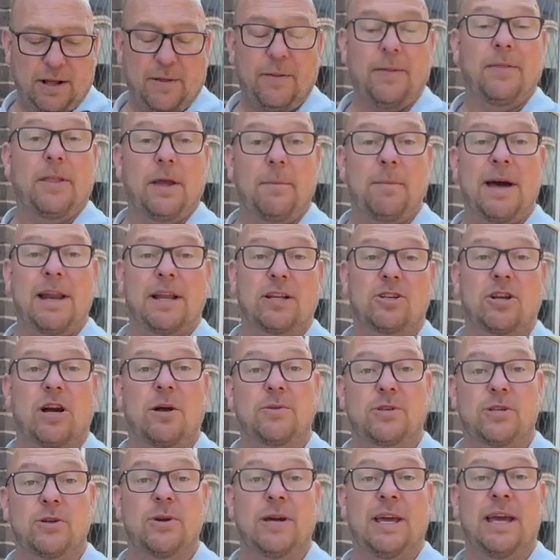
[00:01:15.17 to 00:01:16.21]
the amount of time
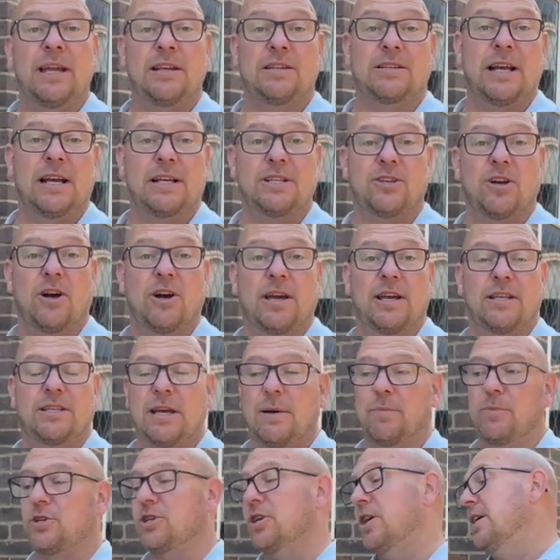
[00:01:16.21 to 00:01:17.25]
till it hits that target
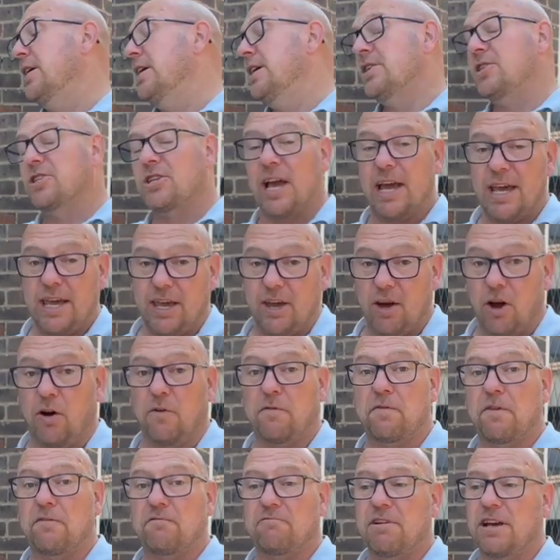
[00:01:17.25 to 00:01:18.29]
temperature, take it off,
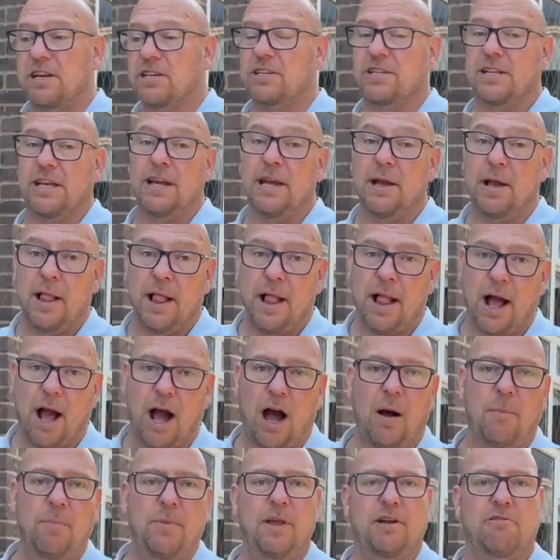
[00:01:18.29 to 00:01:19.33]
rest it,
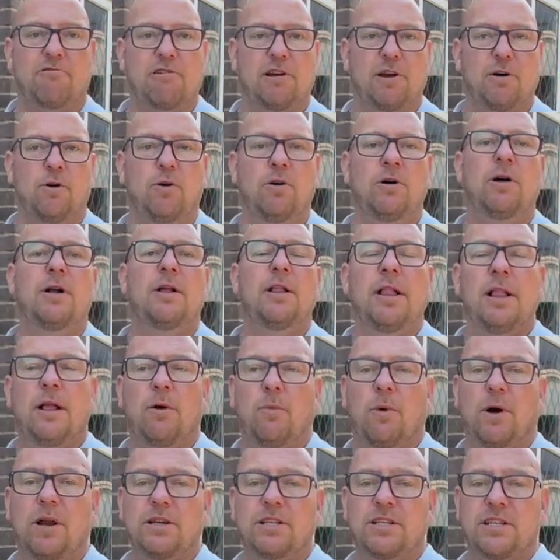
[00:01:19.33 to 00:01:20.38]
up the grill.
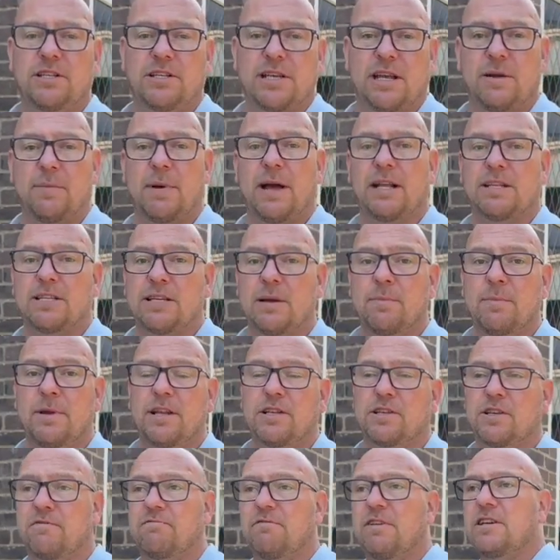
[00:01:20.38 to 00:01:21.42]
Once it's had about 10
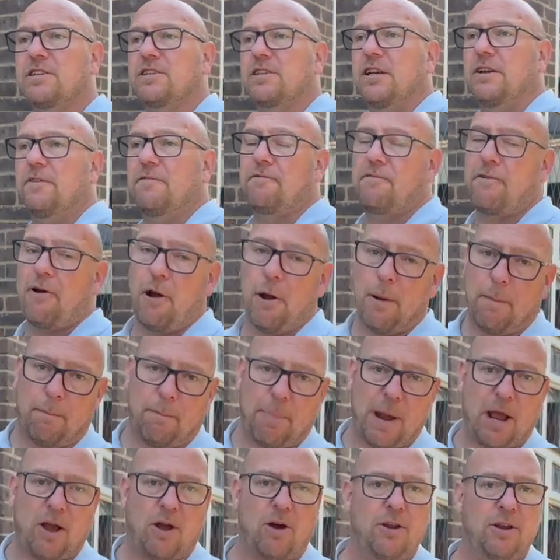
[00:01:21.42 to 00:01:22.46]
minutes of resting, throw it
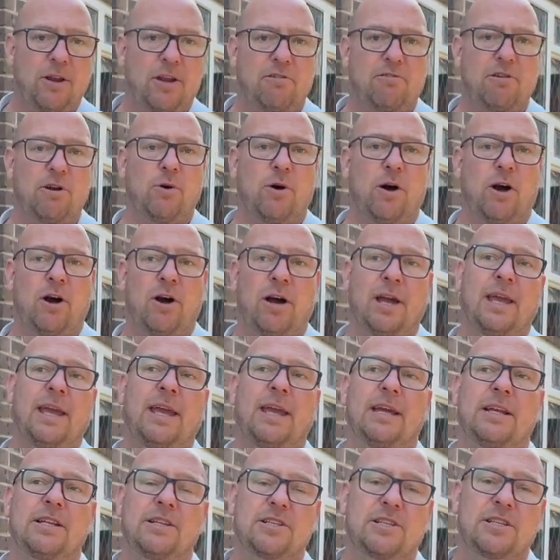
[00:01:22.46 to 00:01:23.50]
back on the grill at high heat
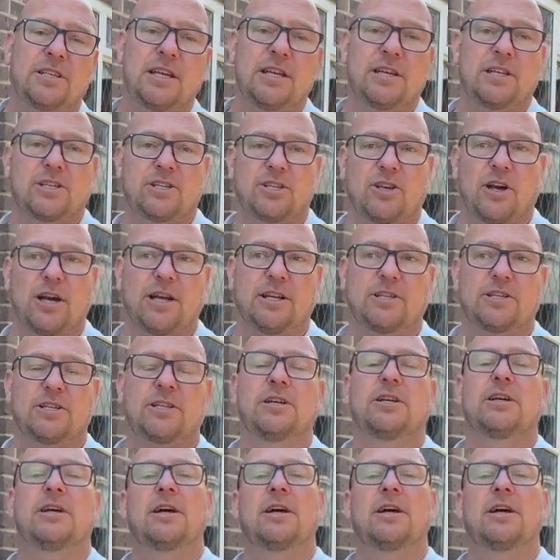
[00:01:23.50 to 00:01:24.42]
and sear the sides.